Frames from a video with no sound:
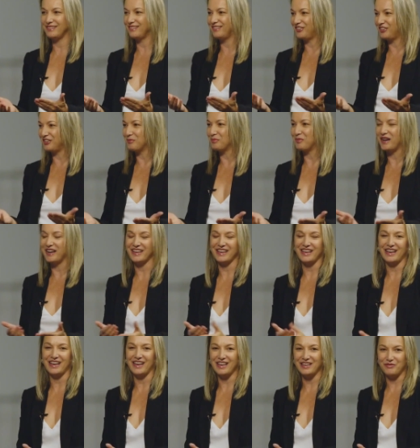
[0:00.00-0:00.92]
tip I
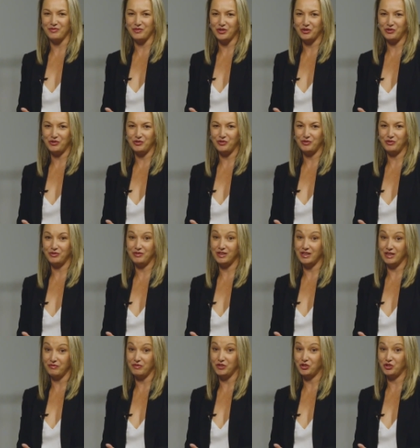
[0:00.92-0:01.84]
can give
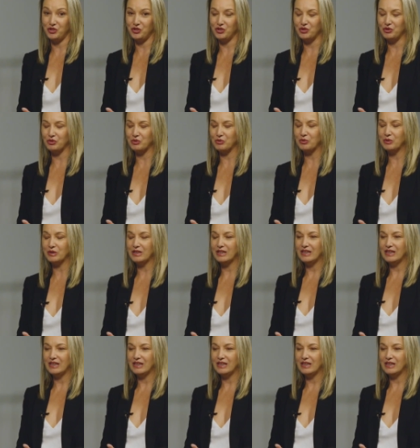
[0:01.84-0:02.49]
it to you,